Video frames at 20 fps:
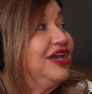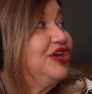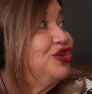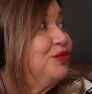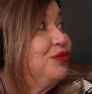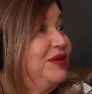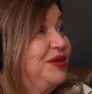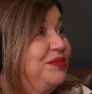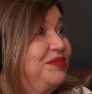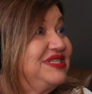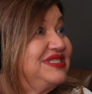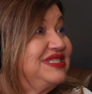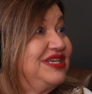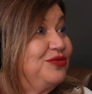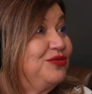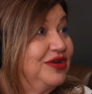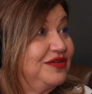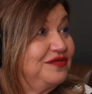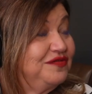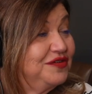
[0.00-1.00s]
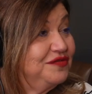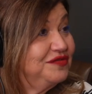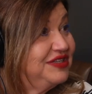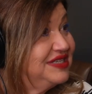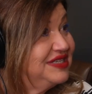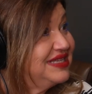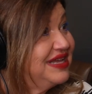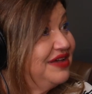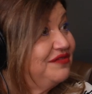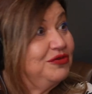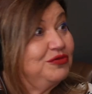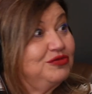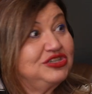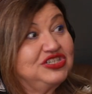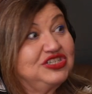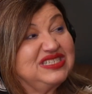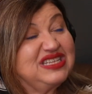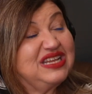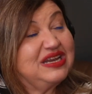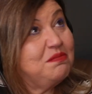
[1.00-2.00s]
BPC 157,
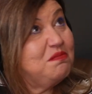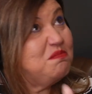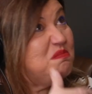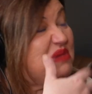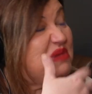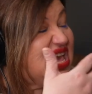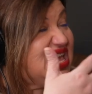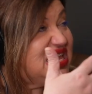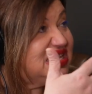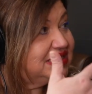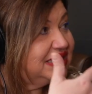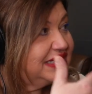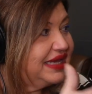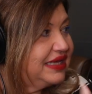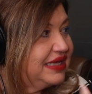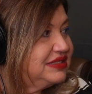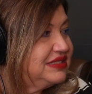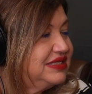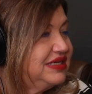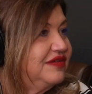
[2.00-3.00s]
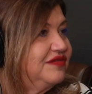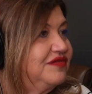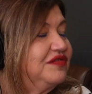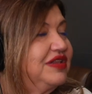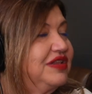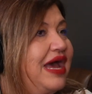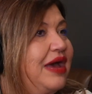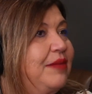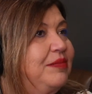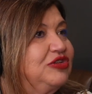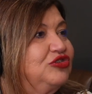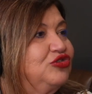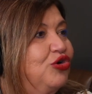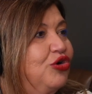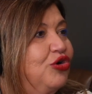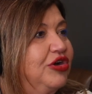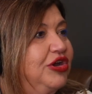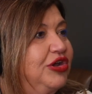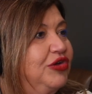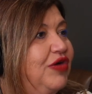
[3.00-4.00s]
which is an amazing
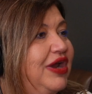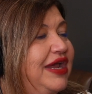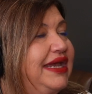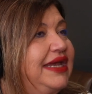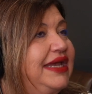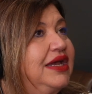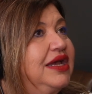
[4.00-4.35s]
anti-inflammatory, right?